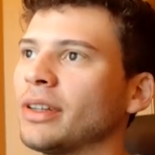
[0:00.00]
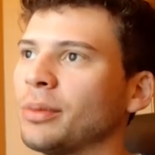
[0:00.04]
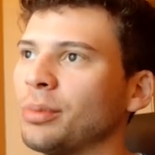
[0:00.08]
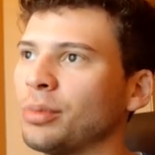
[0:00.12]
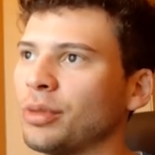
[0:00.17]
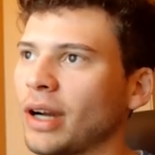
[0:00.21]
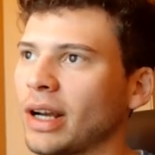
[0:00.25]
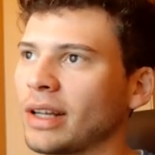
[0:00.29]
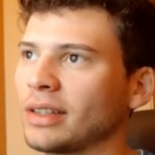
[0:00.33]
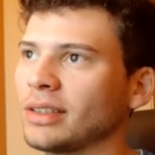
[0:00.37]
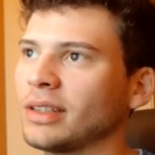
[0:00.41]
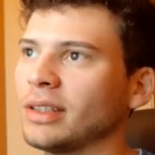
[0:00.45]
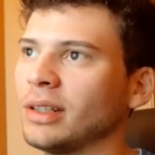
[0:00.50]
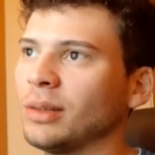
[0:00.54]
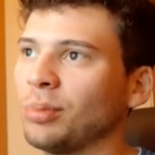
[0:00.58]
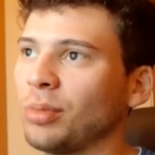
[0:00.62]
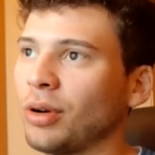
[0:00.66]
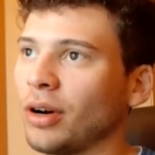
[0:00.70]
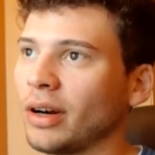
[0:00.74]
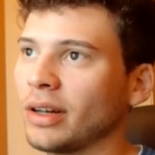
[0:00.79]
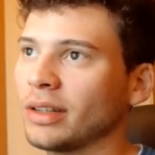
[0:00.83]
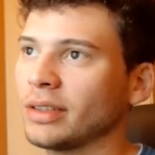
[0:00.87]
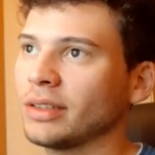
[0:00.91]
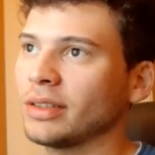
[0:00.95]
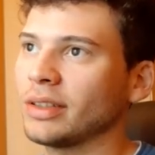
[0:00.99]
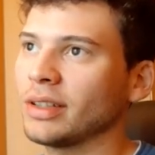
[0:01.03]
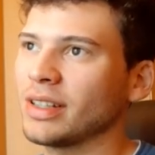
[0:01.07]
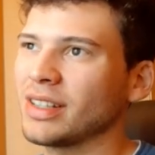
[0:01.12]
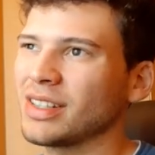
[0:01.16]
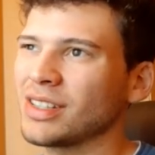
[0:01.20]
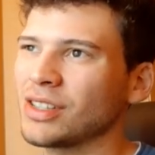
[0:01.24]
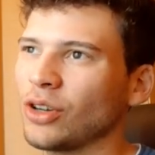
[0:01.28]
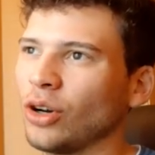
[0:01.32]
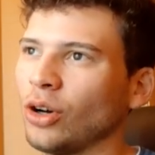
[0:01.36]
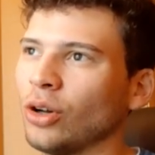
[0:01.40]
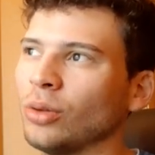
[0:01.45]
the practical part
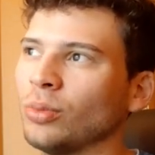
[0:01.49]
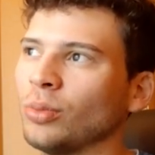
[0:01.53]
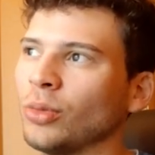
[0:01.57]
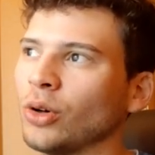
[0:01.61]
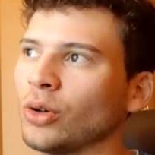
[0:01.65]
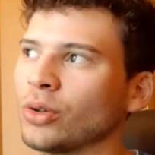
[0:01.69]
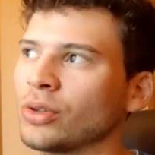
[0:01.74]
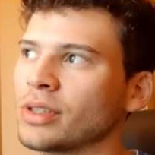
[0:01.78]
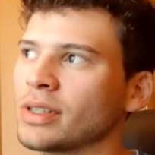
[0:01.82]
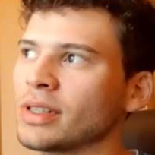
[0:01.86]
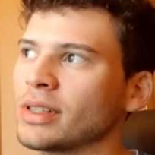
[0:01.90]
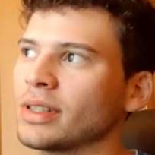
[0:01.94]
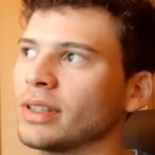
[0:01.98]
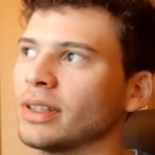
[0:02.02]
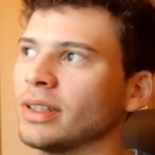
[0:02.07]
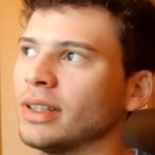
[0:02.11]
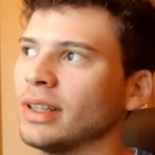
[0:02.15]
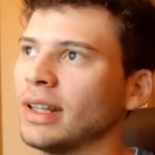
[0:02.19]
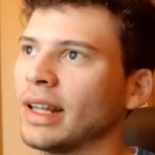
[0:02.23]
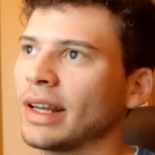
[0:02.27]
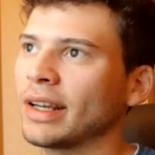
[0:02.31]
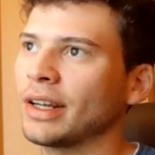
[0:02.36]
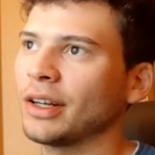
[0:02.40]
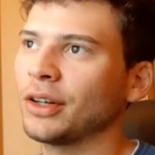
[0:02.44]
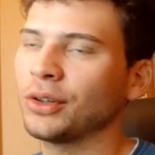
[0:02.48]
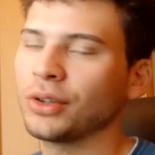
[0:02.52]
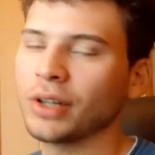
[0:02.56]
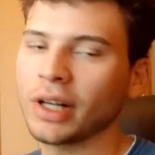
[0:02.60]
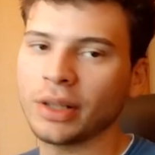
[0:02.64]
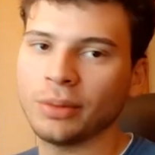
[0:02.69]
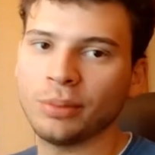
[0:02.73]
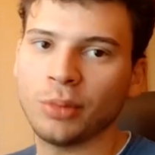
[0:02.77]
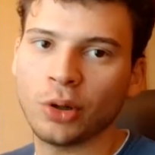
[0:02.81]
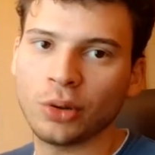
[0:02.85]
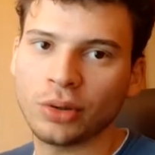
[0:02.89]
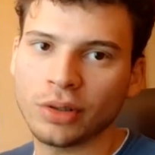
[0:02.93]
is almost like a
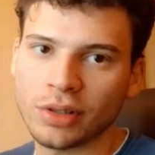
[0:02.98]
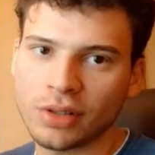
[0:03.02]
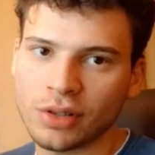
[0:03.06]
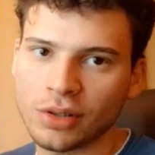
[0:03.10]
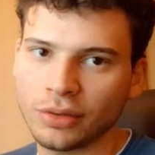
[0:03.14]
grade bonus.